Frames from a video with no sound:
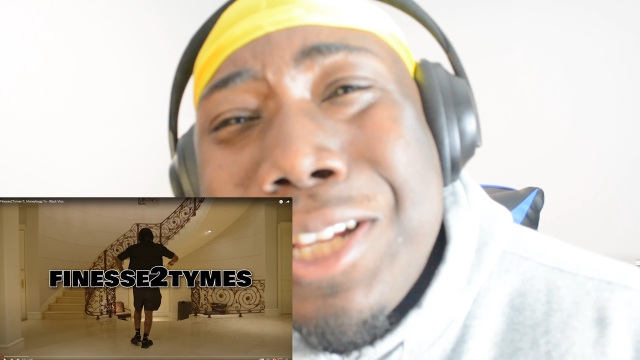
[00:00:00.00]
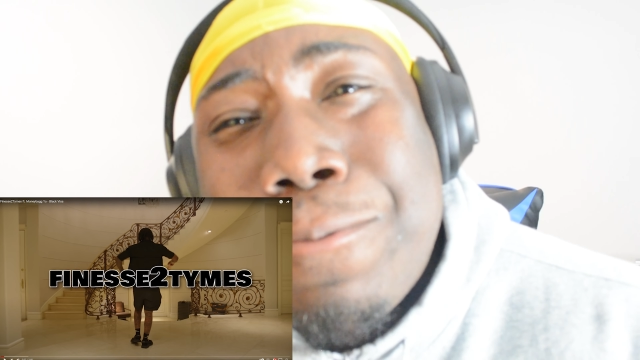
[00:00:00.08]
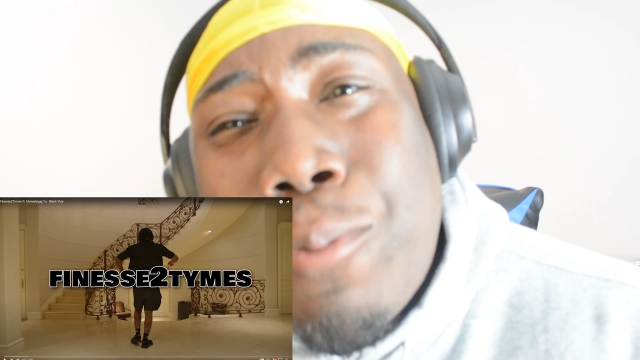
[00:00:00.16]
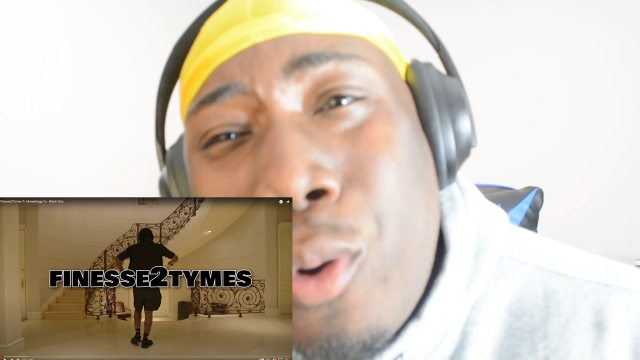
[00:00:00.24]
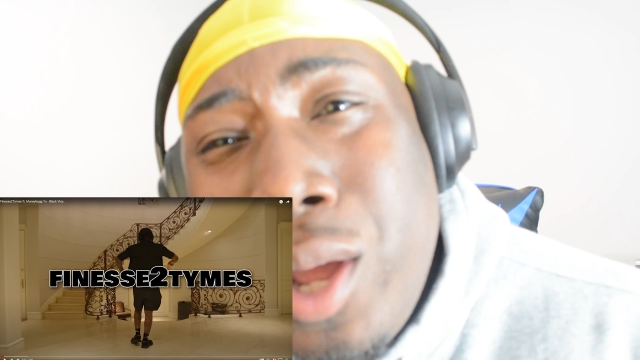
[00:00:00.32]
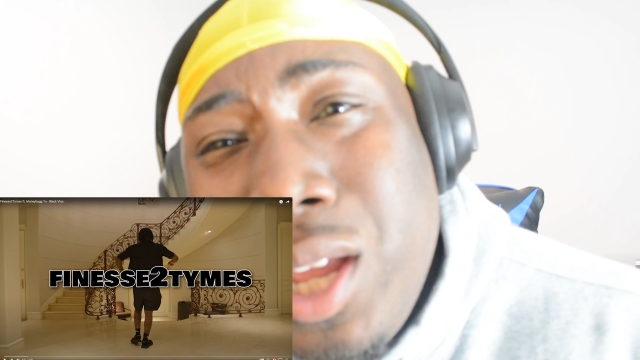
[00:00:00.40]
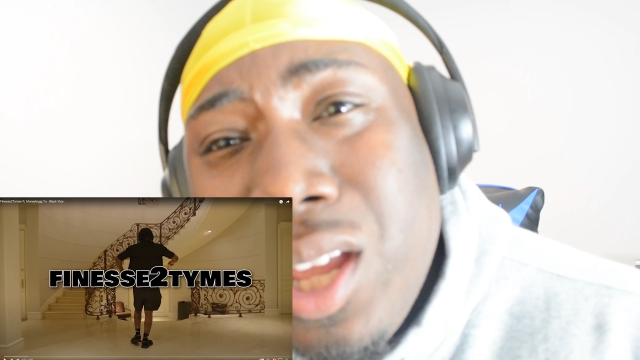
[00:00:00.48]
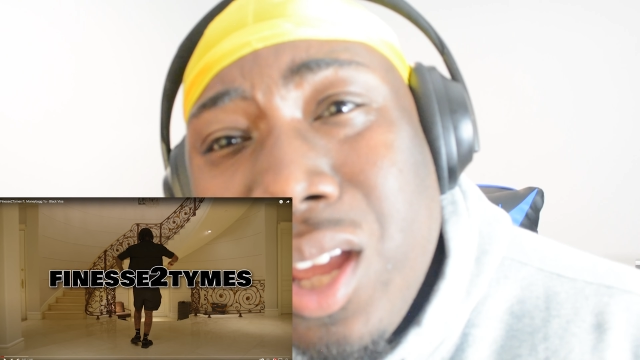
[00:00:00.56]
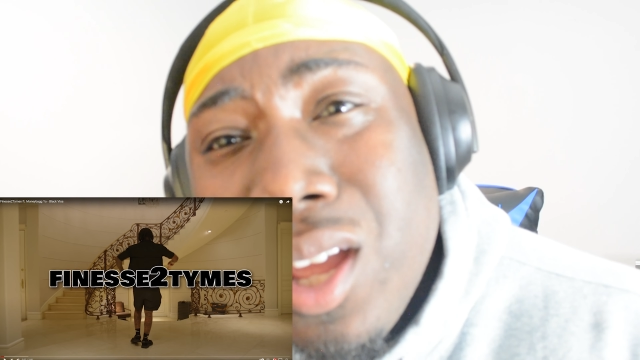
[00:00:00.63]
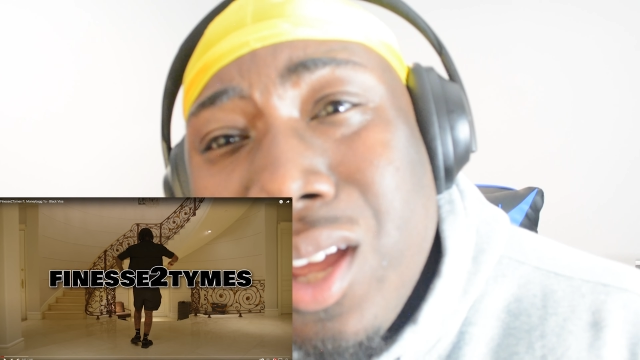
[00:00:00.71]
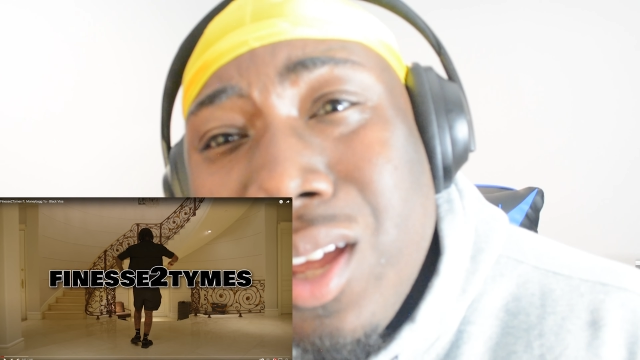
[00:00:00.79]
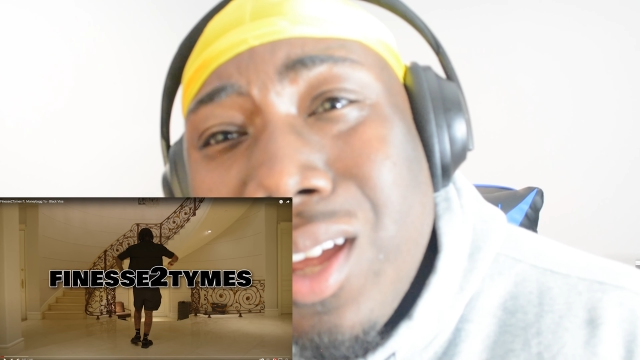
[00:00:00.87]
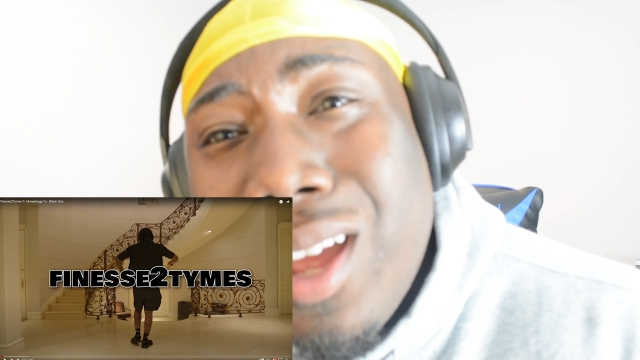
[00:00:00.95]
point
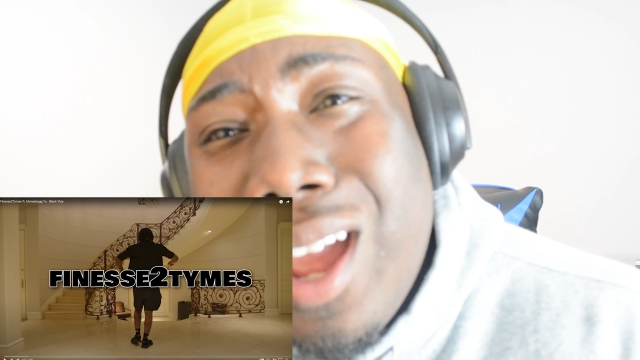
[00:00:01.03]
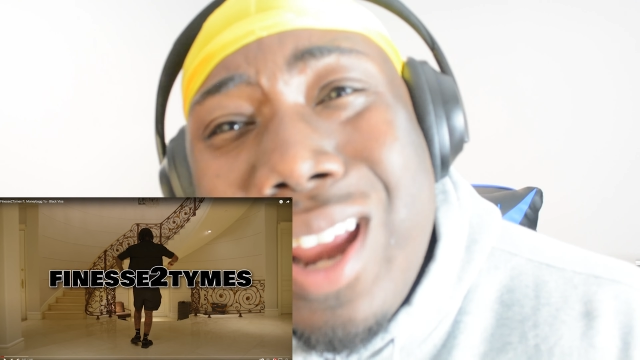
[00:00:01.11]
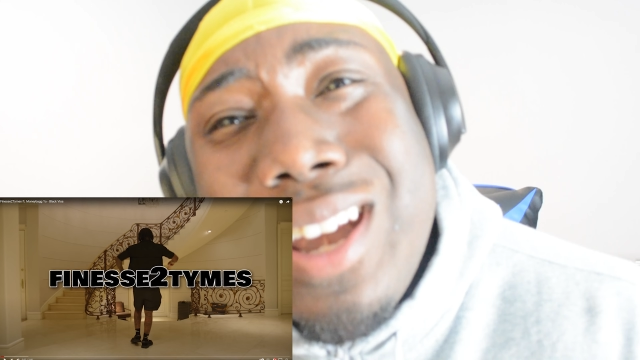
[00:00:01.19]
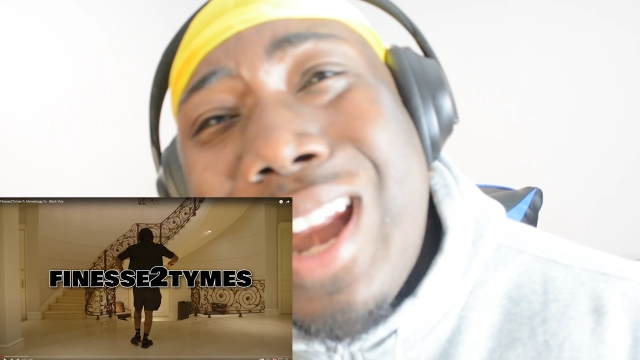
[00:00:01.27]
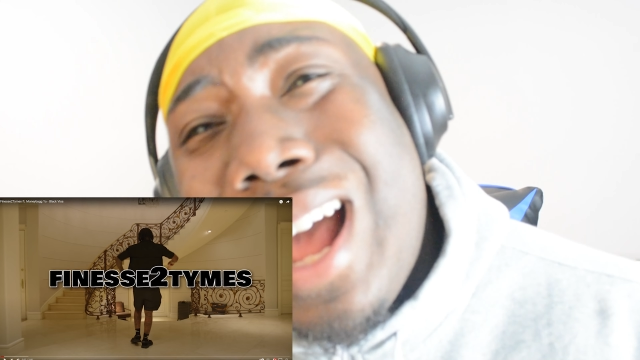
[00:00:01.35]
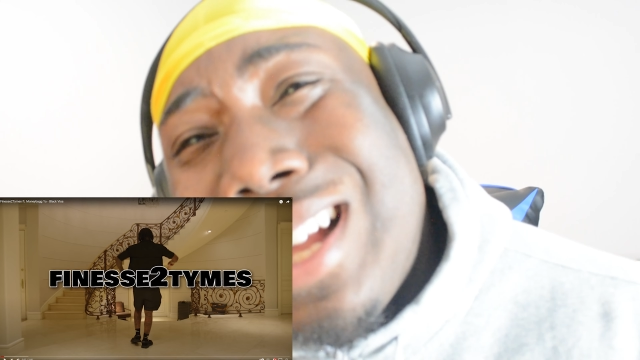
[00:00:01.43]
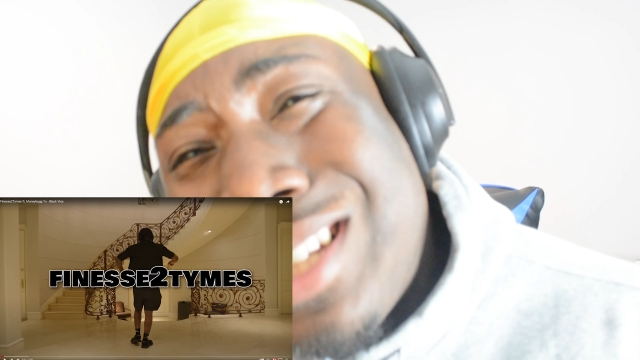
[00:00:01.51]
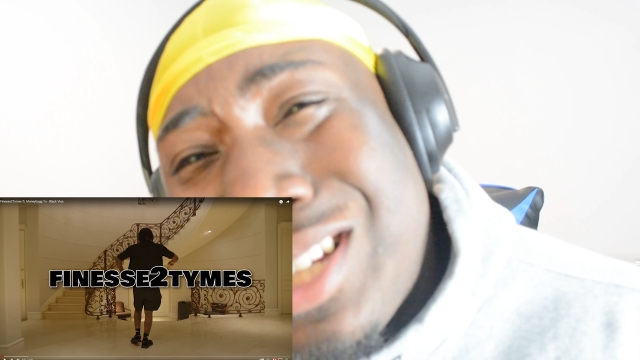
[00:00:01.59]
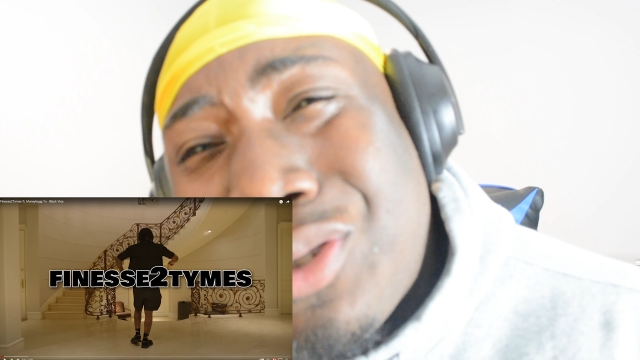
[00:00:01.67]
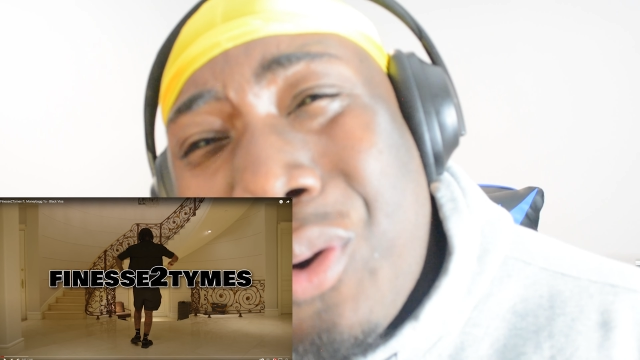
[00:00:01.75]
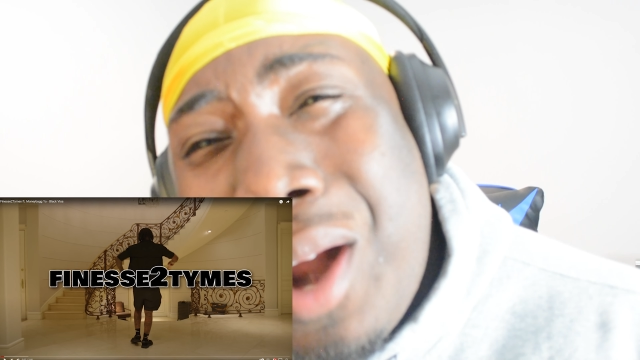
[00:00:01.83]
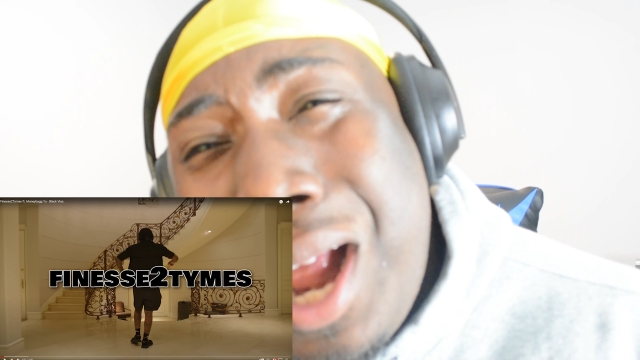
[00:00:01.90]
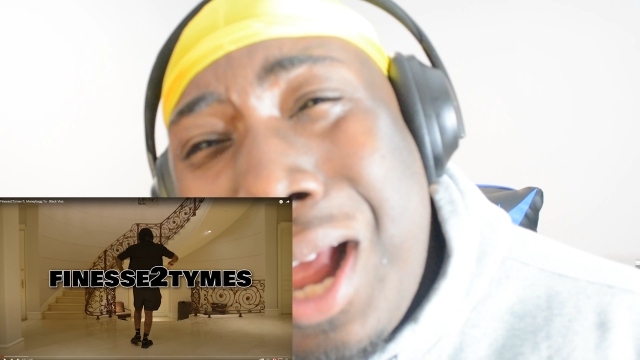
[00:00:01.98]
and not
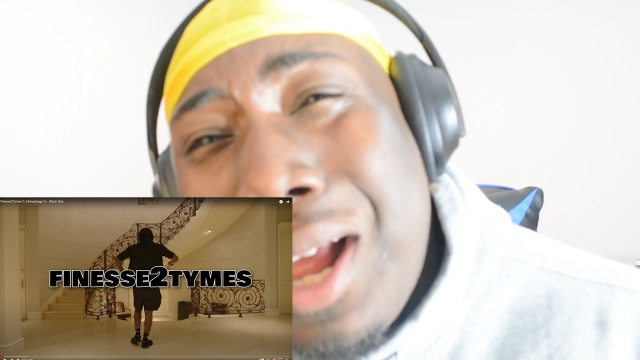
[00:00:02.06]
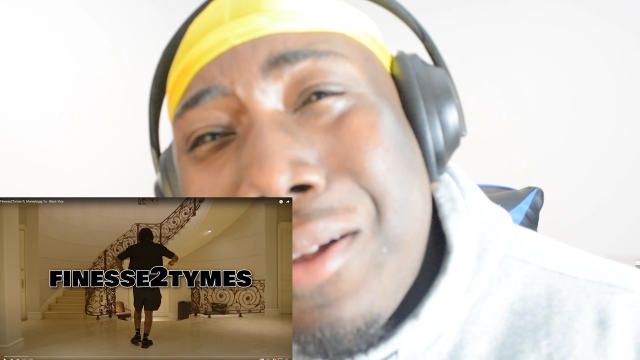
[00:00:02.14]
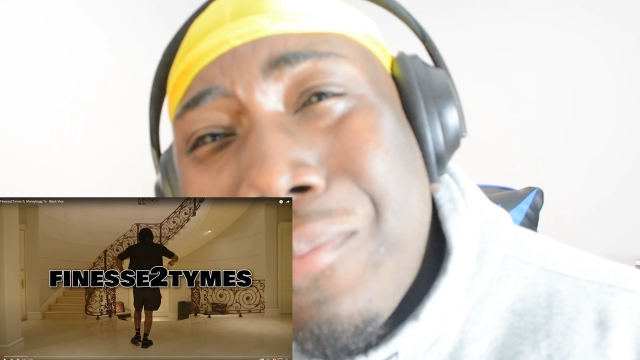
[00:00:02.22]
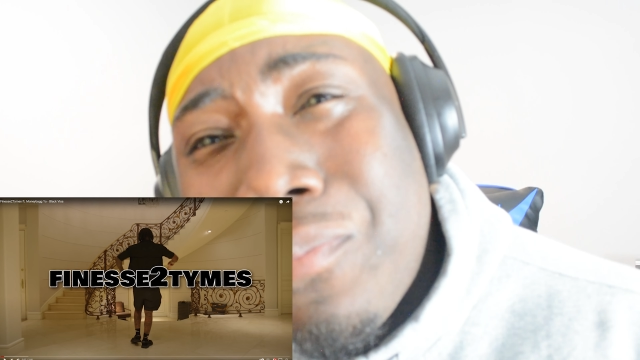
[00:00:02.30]
subscribe?